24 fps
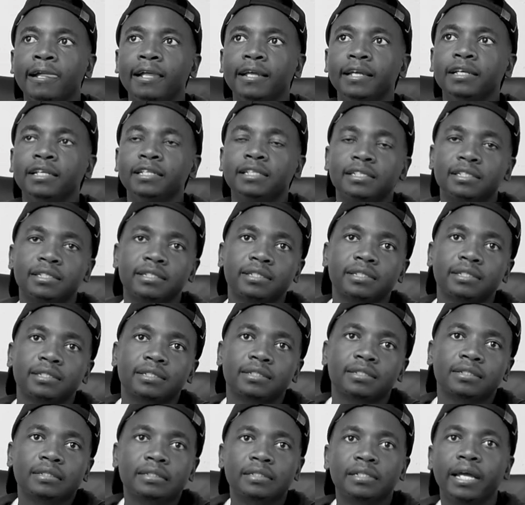
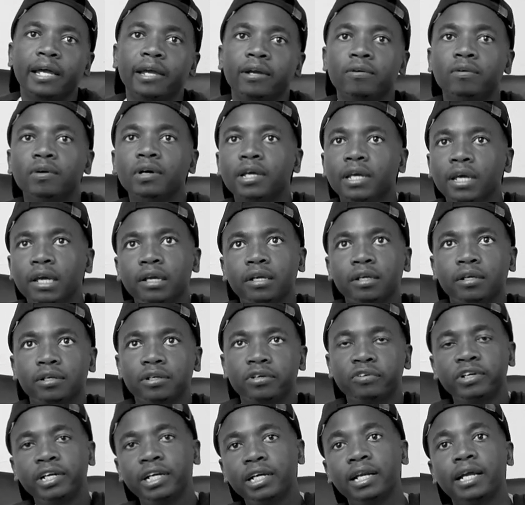it's like, okay,
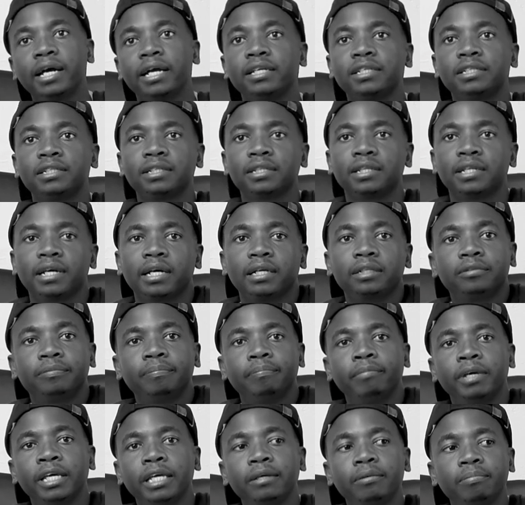realizing
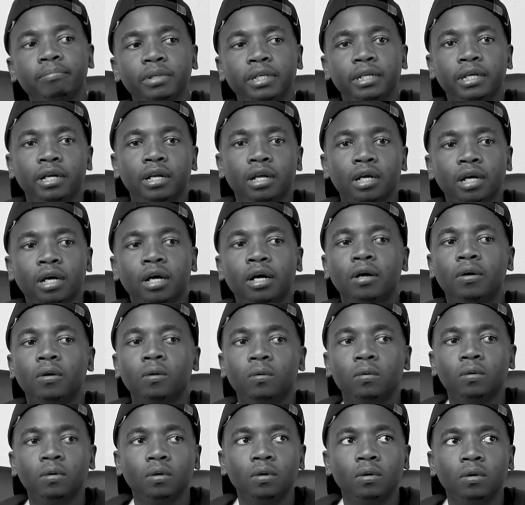that maybe
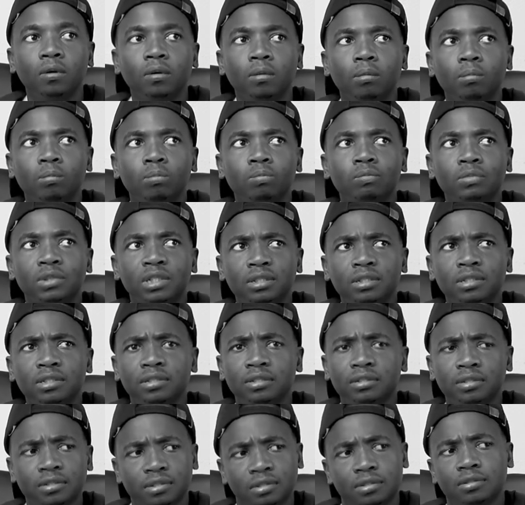now this
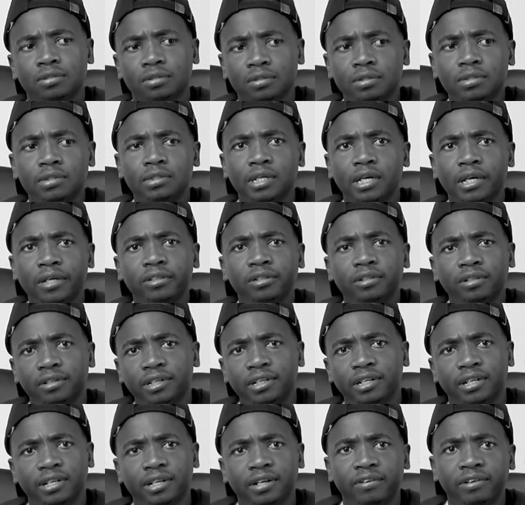is
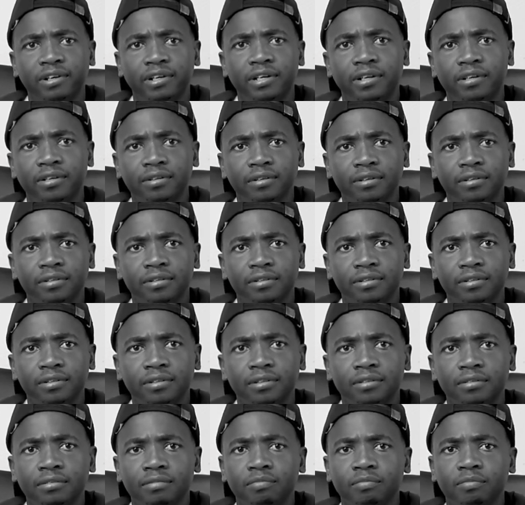actually a career.
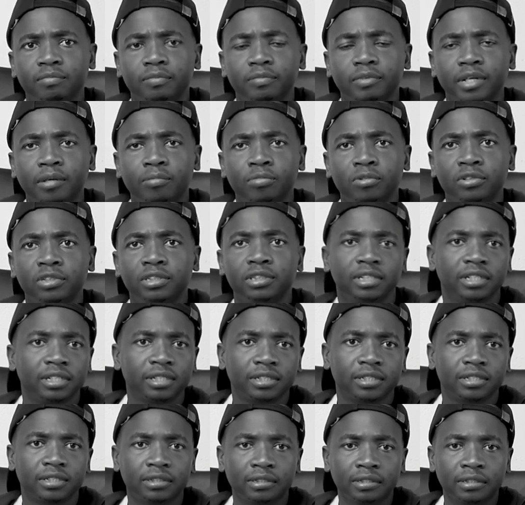I'm not
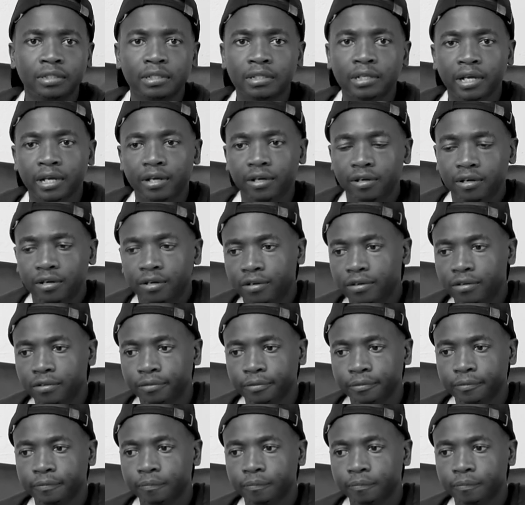just like a